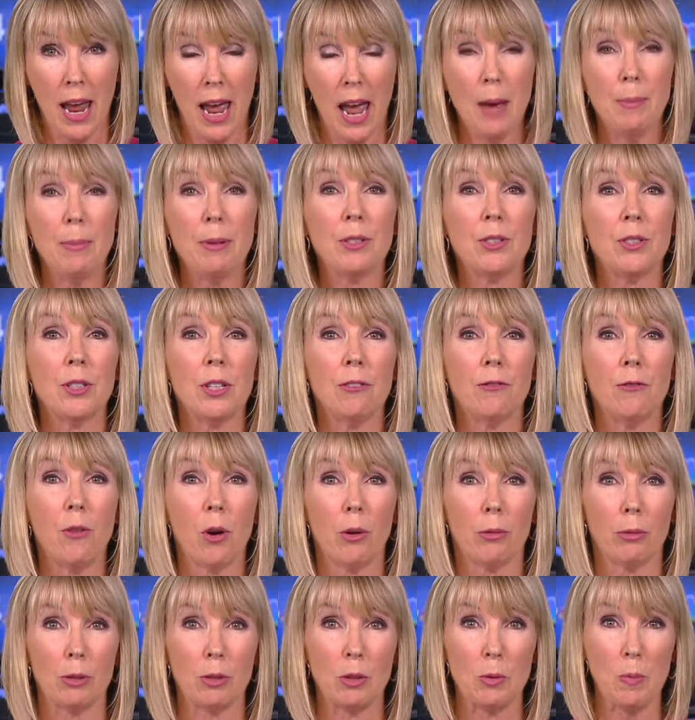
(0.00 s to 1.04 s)

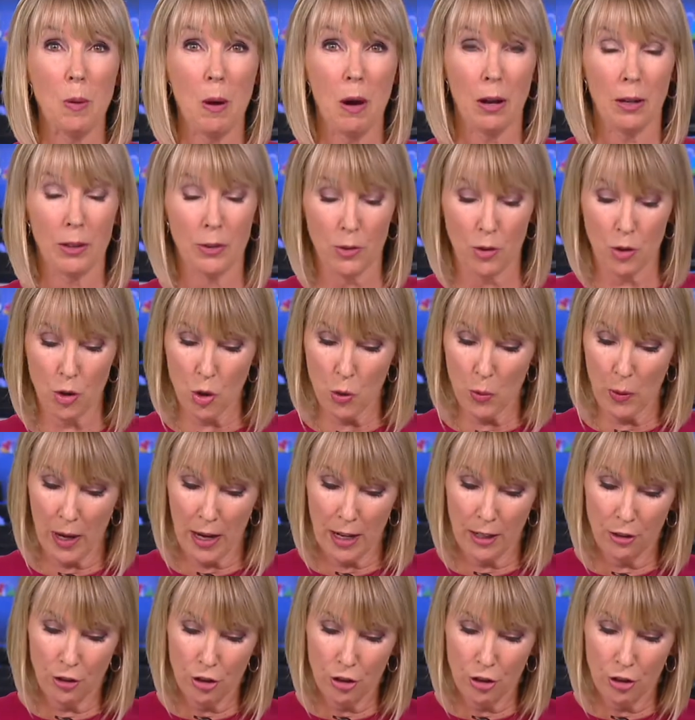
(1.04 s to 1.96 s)
NBC4 responds to a